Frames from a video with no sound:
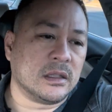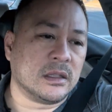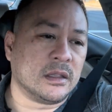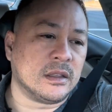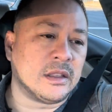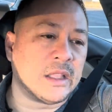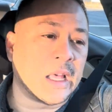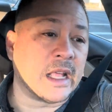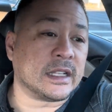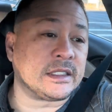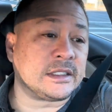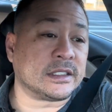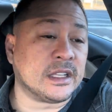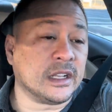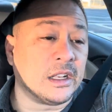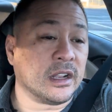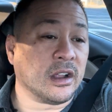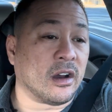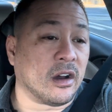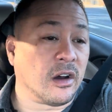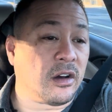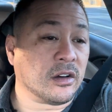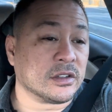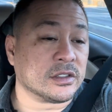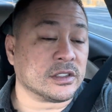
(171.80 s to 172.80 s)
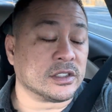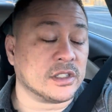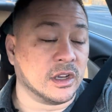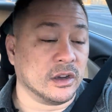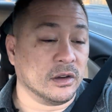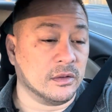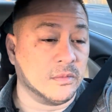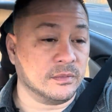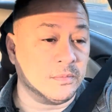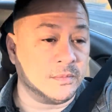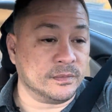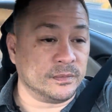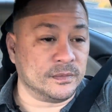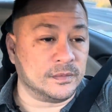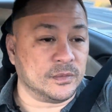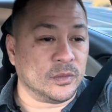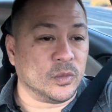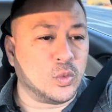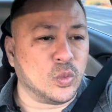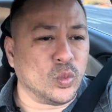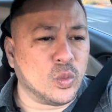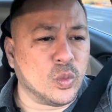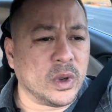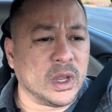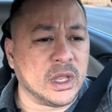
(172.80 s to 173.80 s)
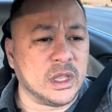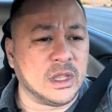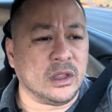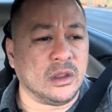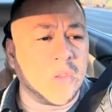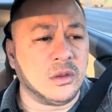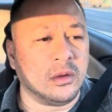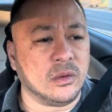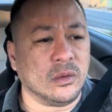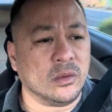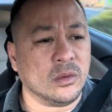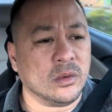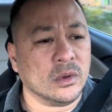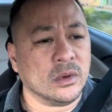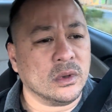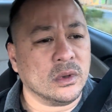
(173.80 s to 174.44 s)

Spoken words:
That's going to also, when you